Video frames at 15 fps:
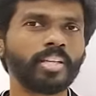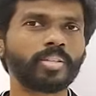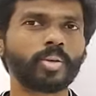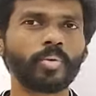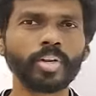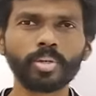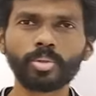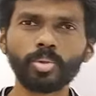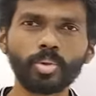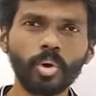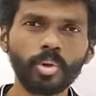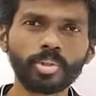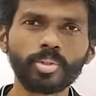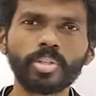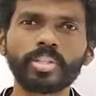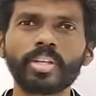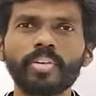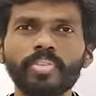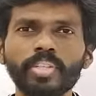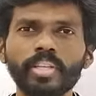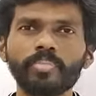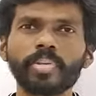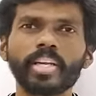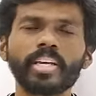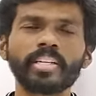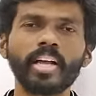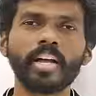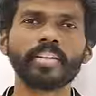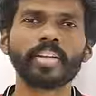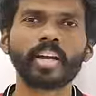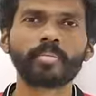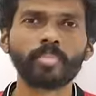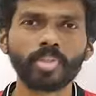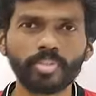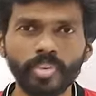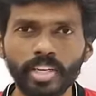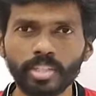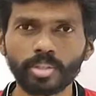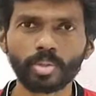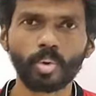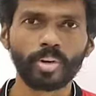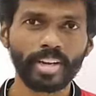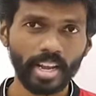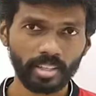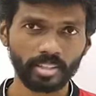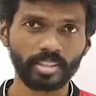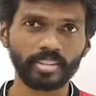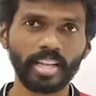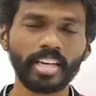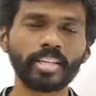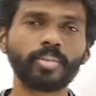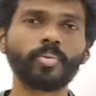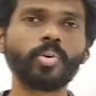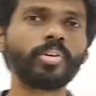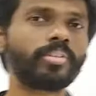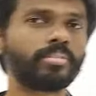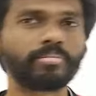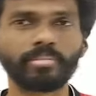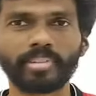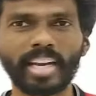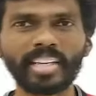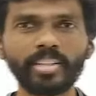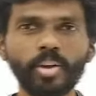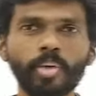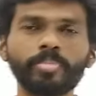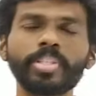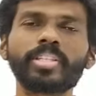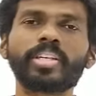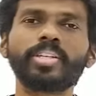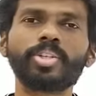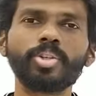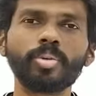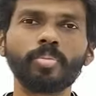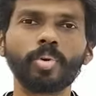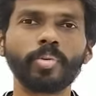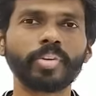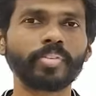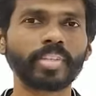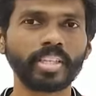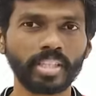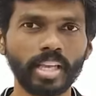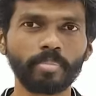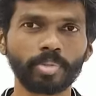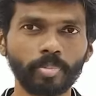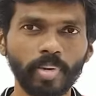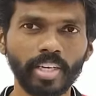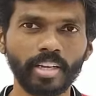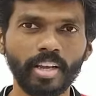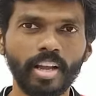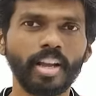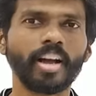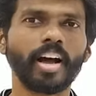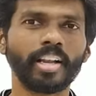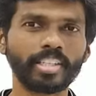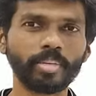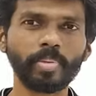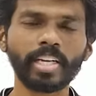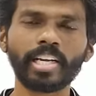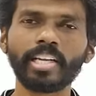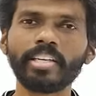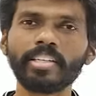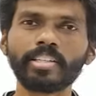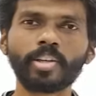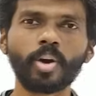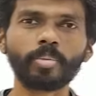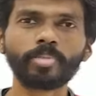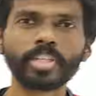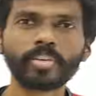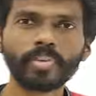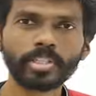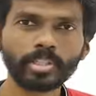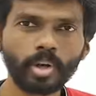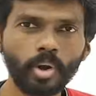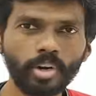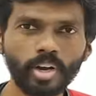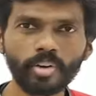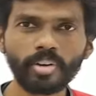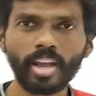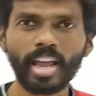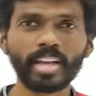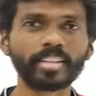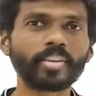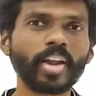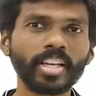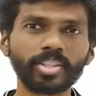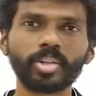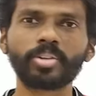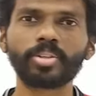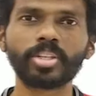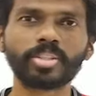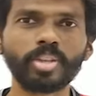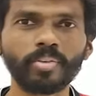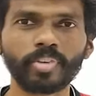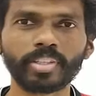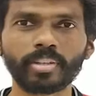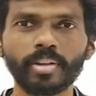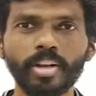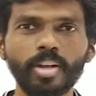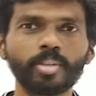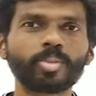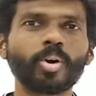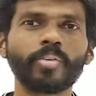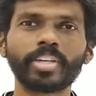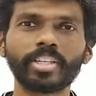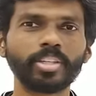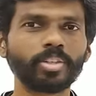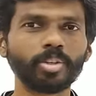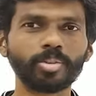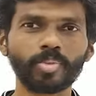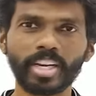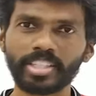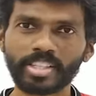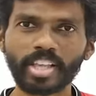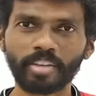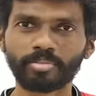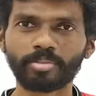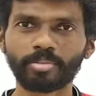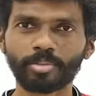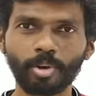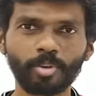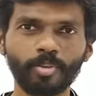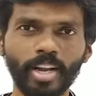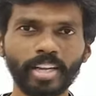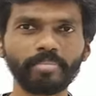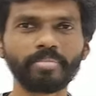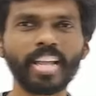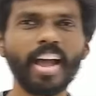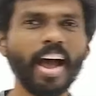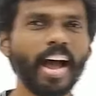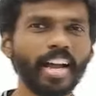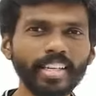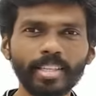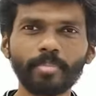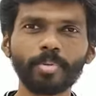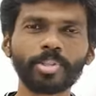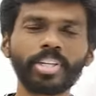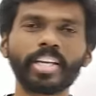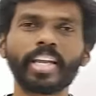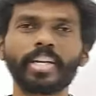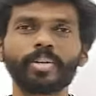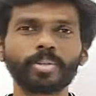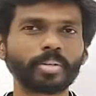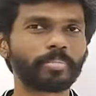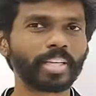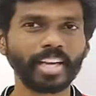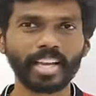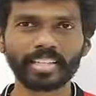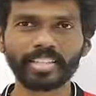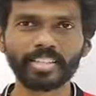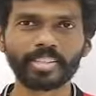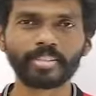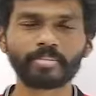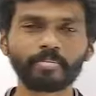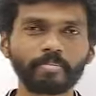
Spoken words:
when you're too close to the surface of the Earth, the atmosphere is so dense that it won't let the object continue moving with the same speed. Ultimately, the object will slow down and crash onto the surface. So our Tintu is very safe. Don't worry. At the most, he can do something like this.